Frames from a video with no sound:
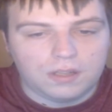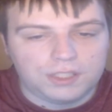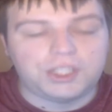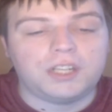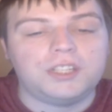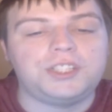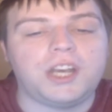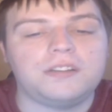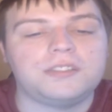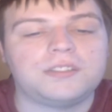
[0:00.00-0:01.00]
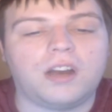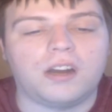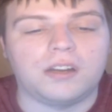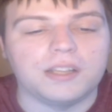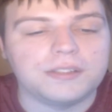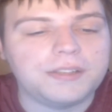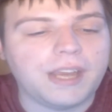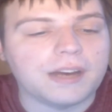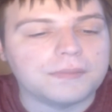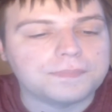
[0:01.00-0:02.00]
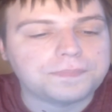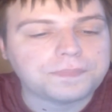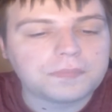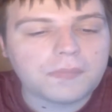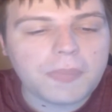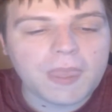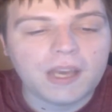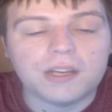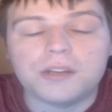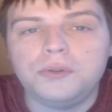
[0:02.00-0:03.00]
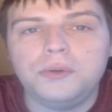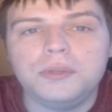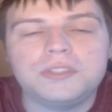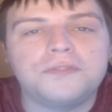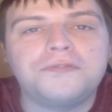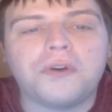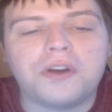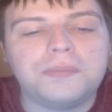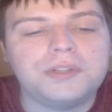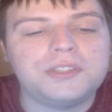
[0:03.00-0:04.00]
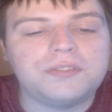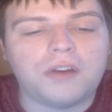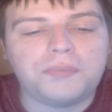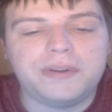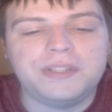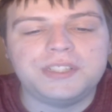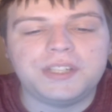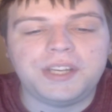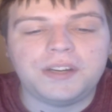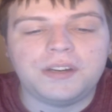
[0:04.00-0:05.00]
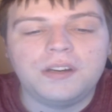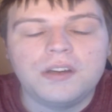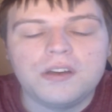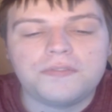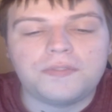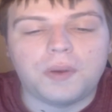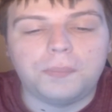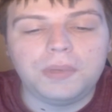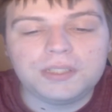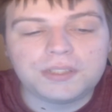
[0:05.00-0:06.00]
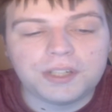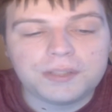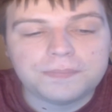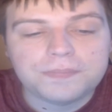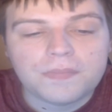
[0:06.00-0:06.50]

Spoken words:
Cher Scarlet, yeah. Who is a former software engineer from Blizzard.